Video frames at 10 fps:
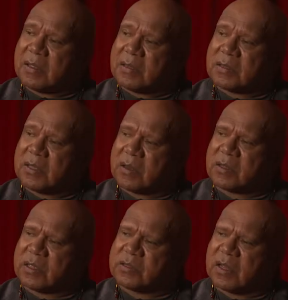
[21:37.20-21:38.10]
So to
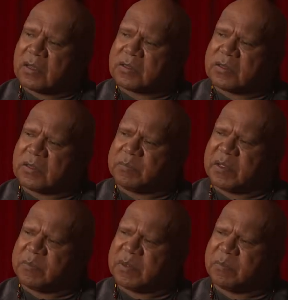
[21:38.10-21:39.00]
get
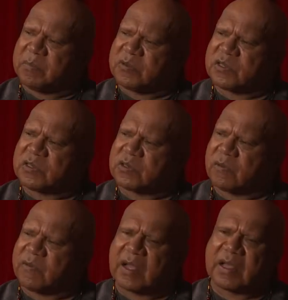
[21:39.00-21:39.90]
the musicians
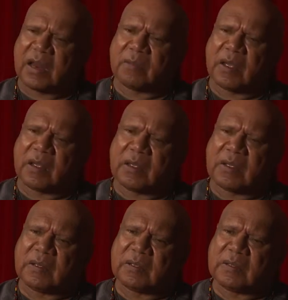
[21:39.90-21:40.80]
of that calibre
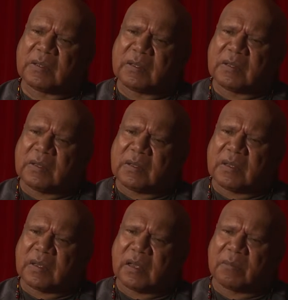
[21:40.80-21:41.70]

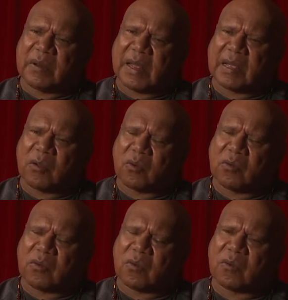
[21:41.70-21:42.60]
playing
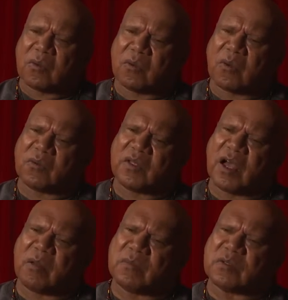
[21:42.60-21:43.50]
on the
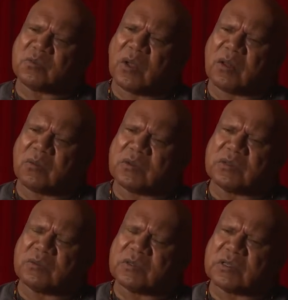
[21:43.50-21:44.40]
album as well
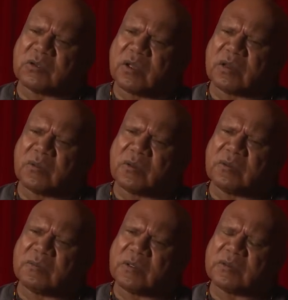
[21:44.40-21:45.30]
was incredible.
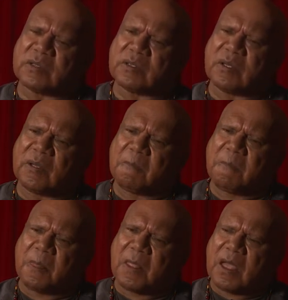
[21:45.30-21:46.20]

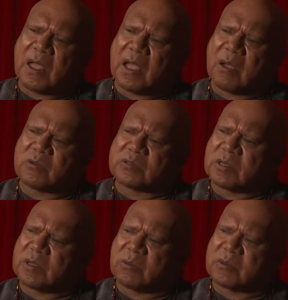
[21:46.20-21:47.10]
It was
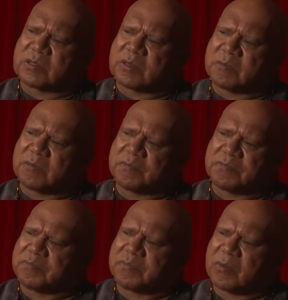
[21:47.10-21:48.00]
a
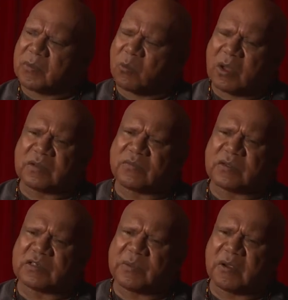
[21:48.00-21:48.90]
wonderful
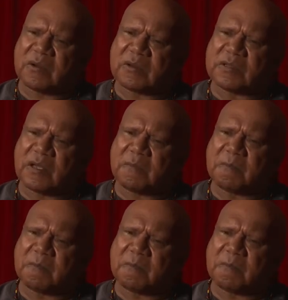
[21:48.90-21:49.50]
experience. Yeah.